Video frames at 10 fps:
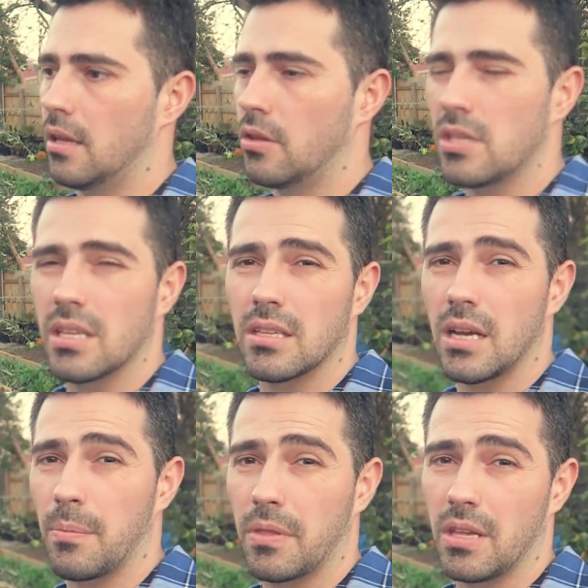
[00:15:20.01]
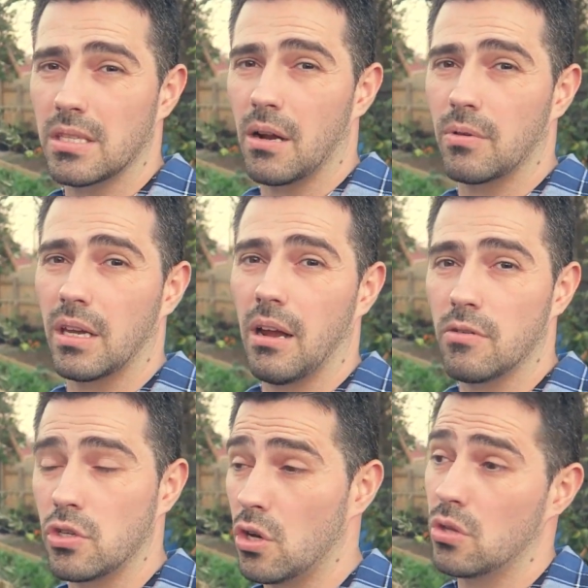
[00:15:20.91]
And those are the type of things that I would
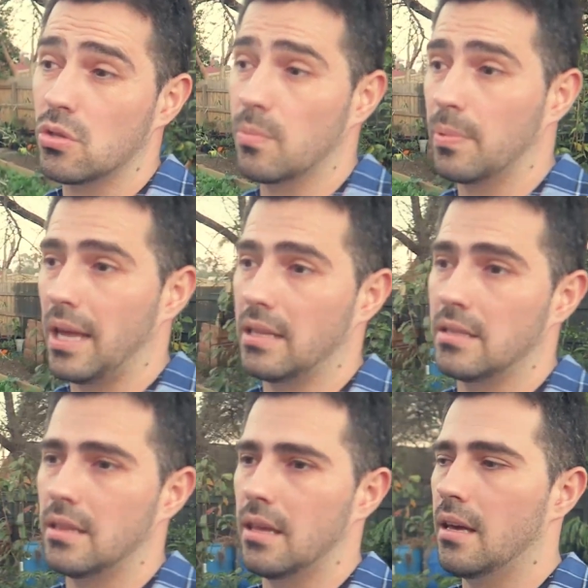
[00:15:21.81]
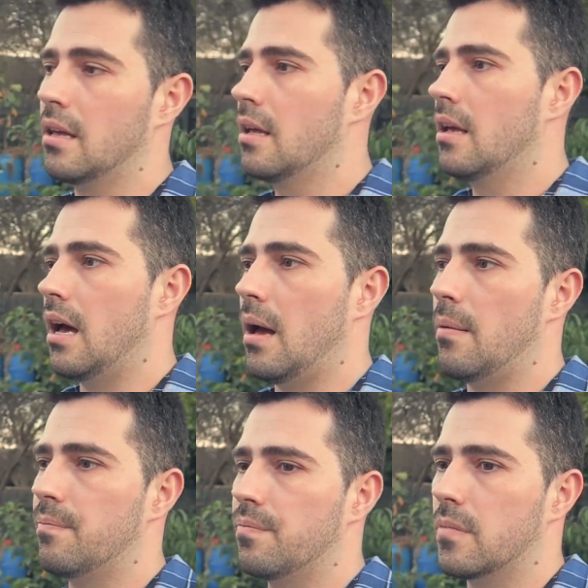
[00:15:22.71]
encourage you to plant in there,
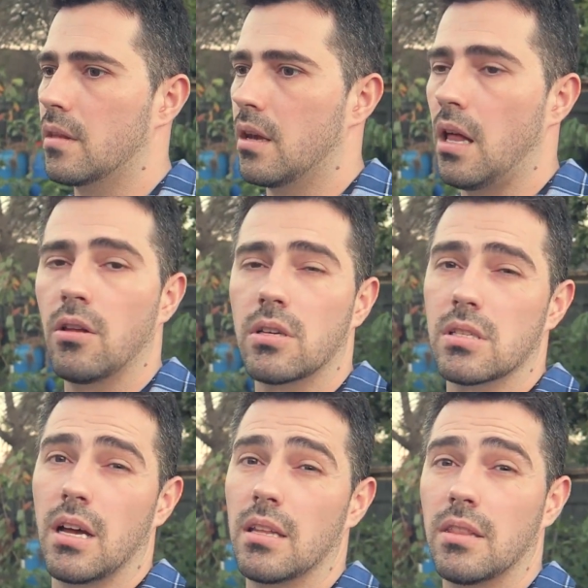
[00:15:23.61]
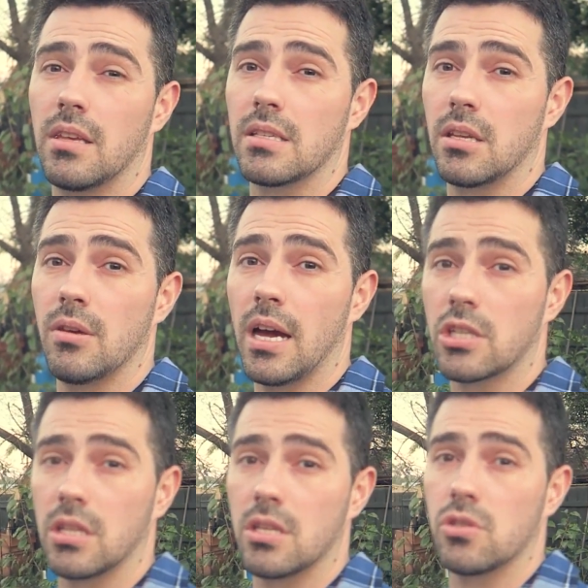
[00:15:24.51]
alongside things that you
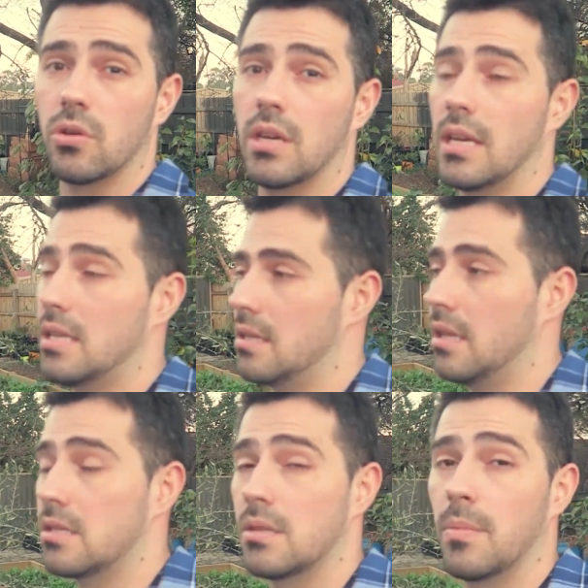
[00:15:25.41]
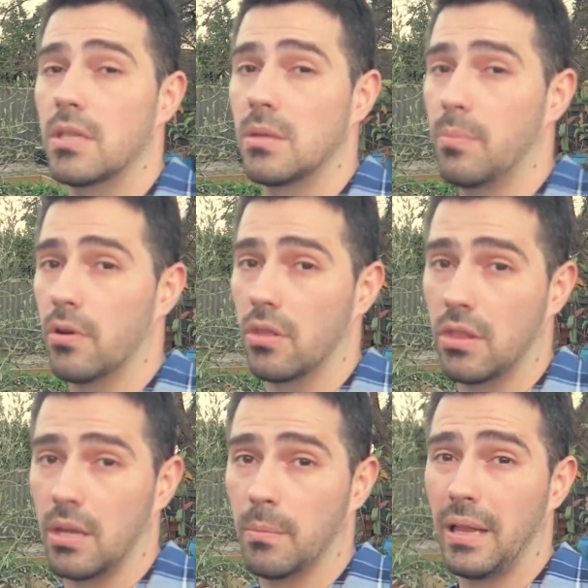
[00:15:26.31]
actually enjoy eating. That's the most important
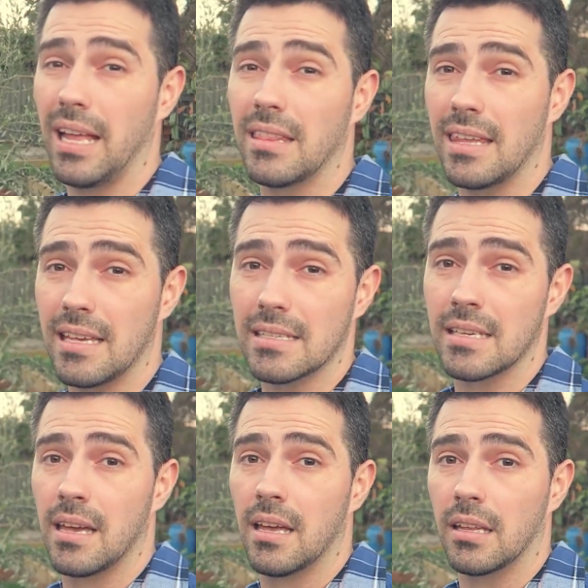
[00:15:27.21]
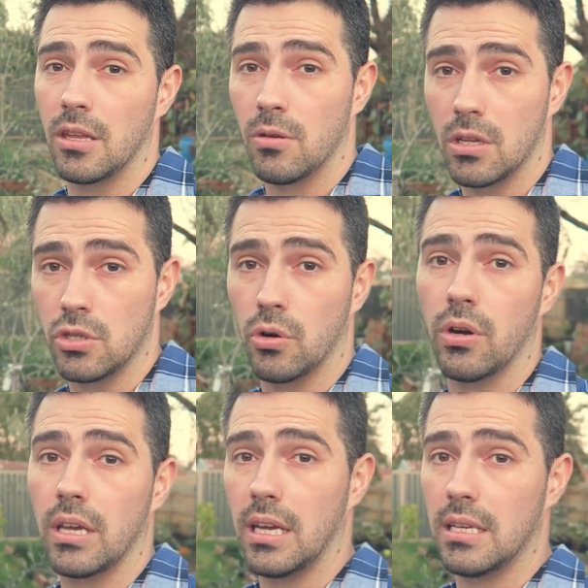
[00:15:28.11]
thing. Plant things that you
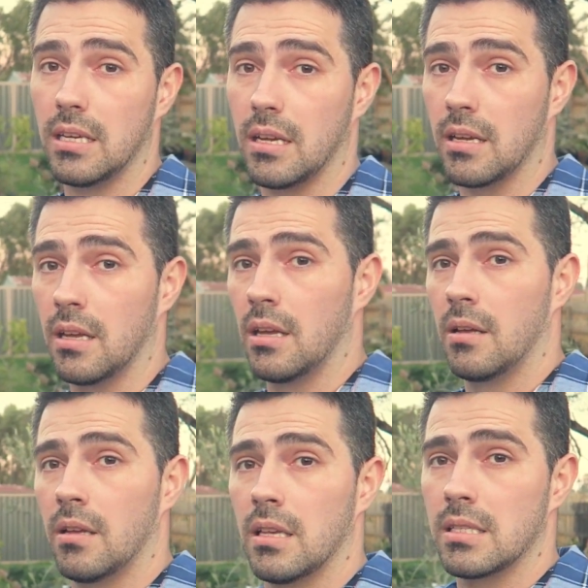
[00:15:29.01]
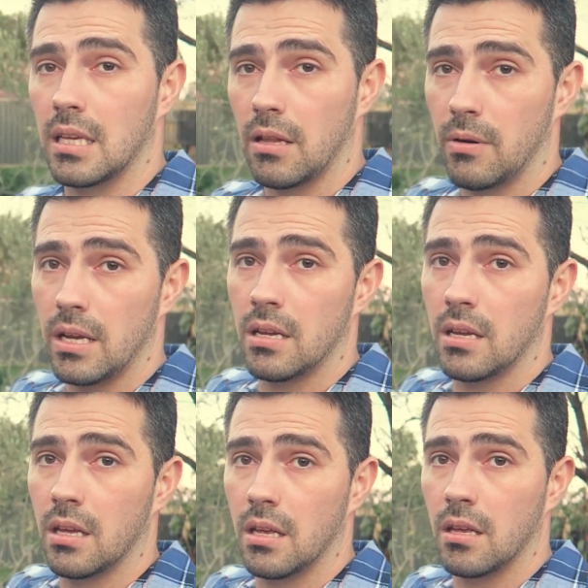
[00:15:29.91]
enjoy eating. Celery,
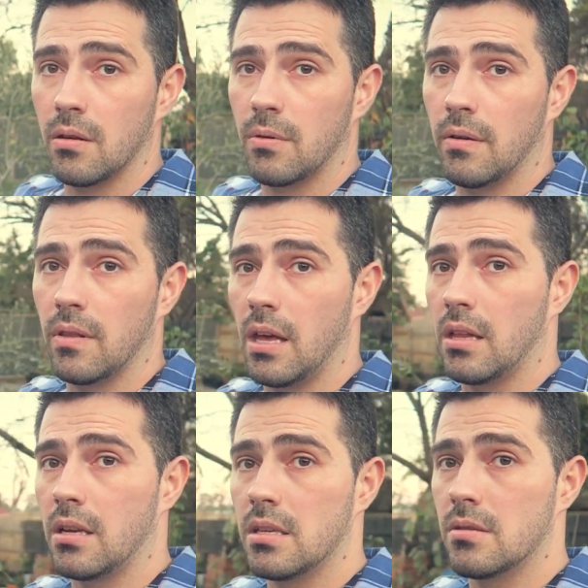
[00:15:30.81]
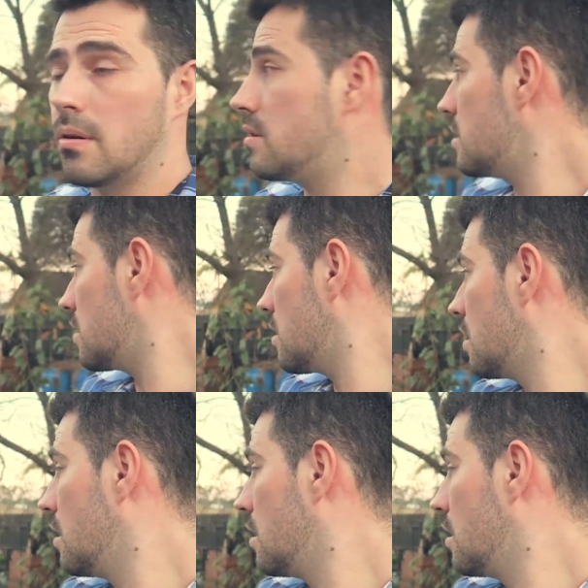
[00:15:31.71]
wherever the hell it is, where is it?